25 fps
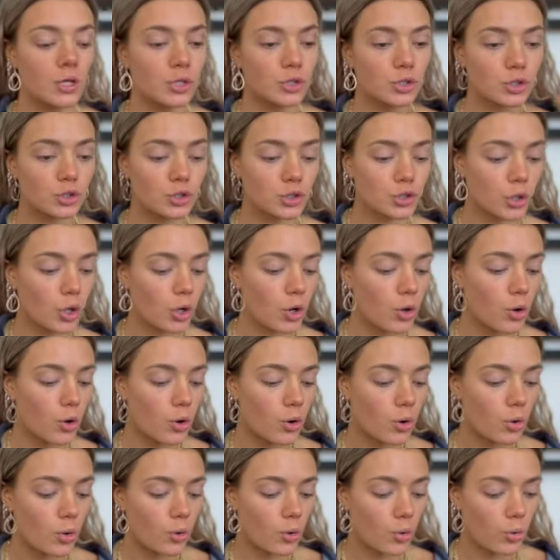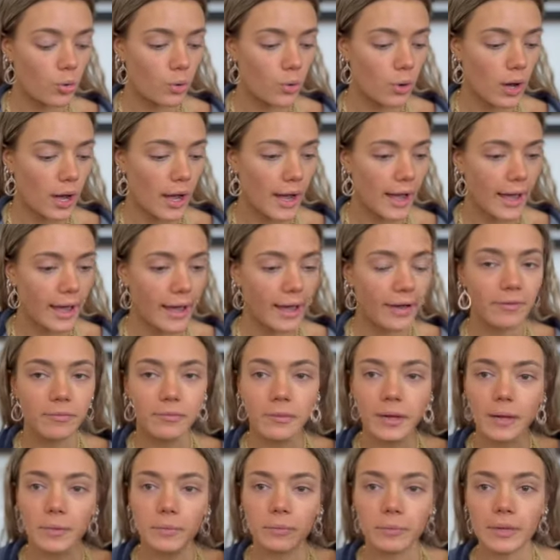So I have
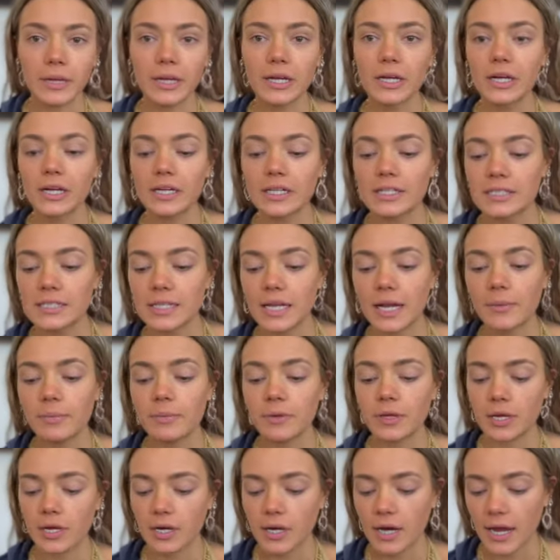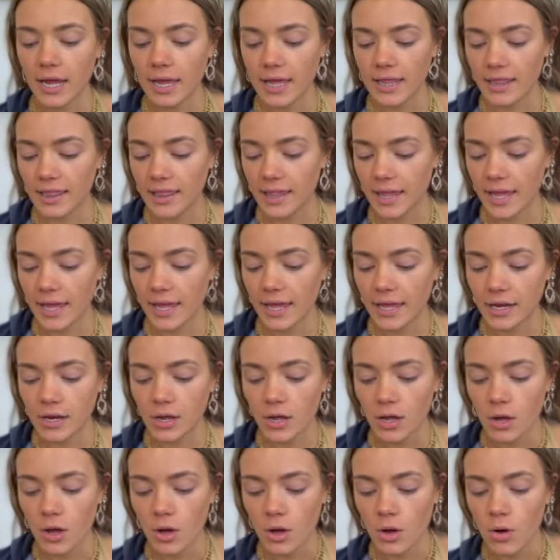my mirror set up here and then
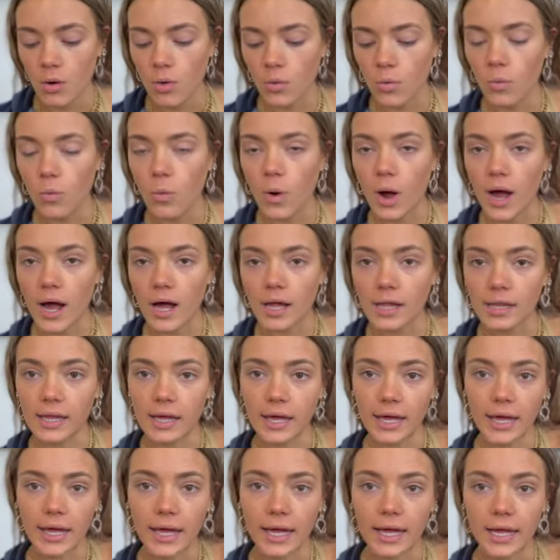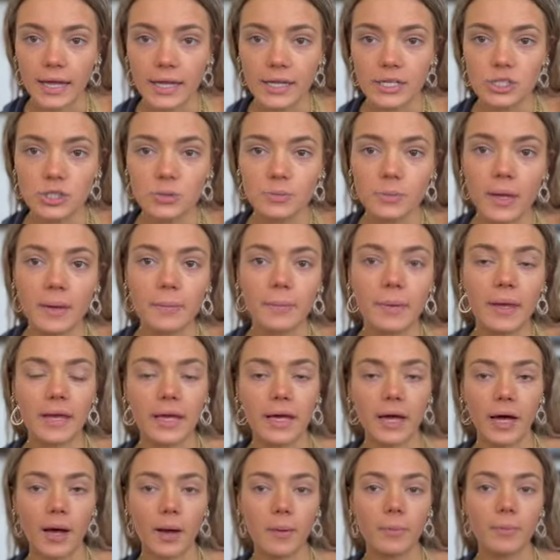while I do my
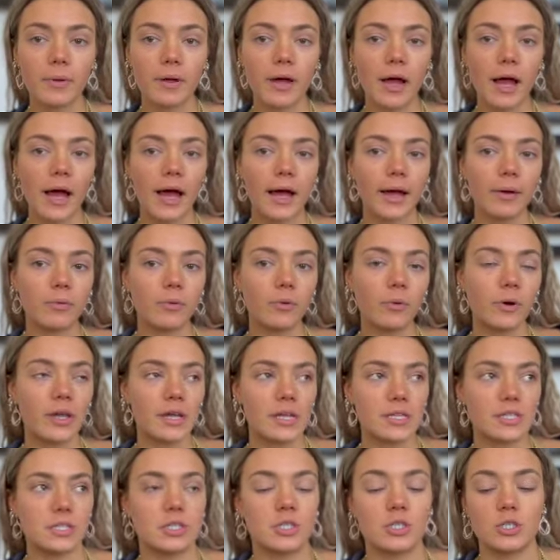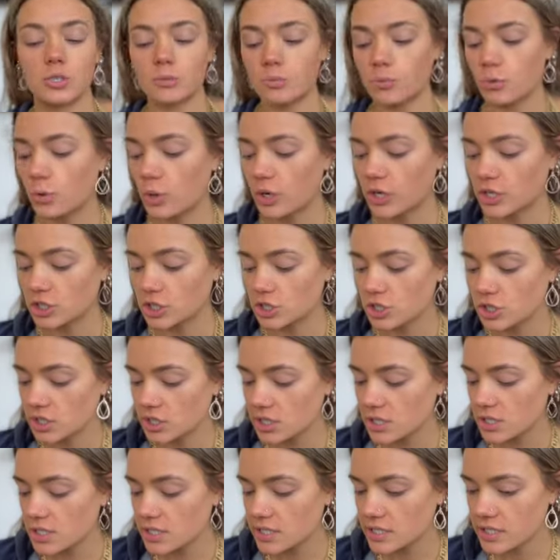makeup I will answer some
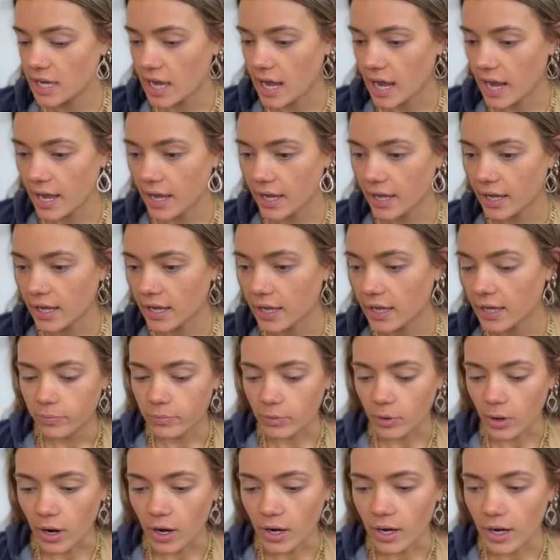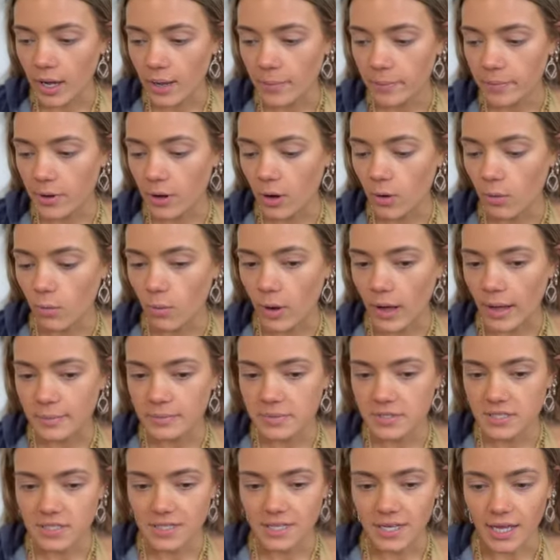questions. I brought up a
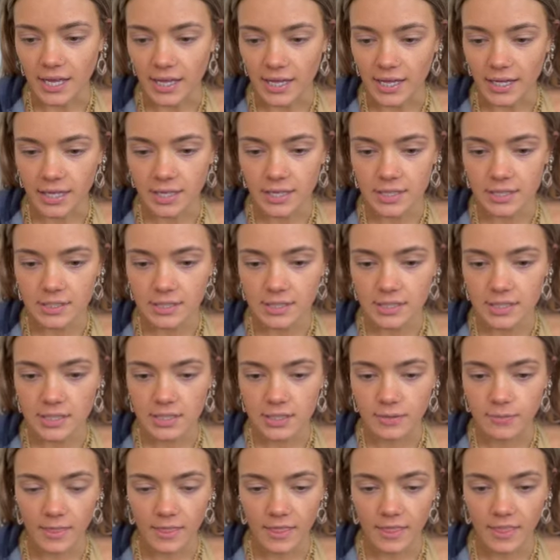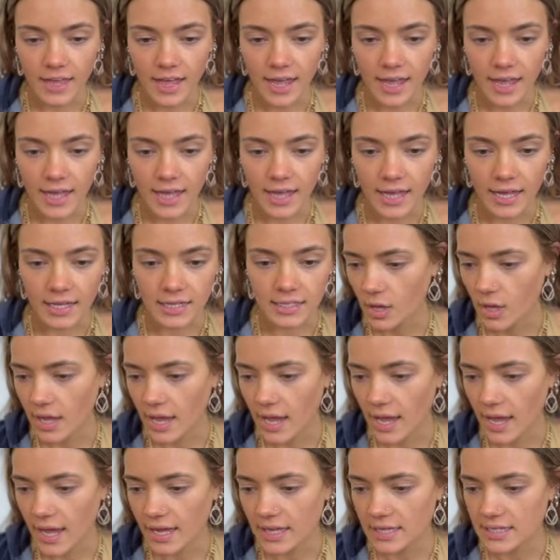website that
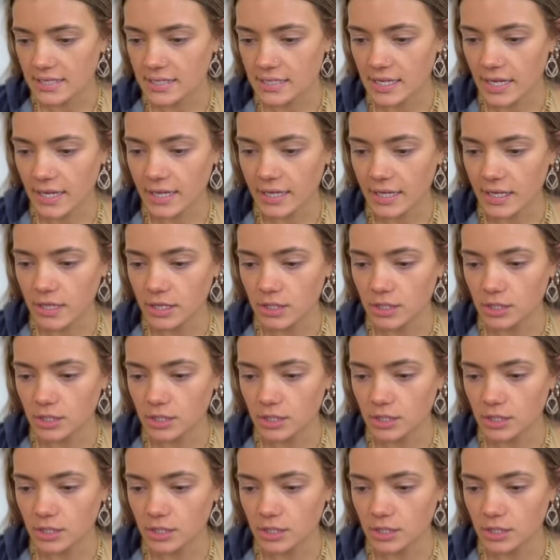has like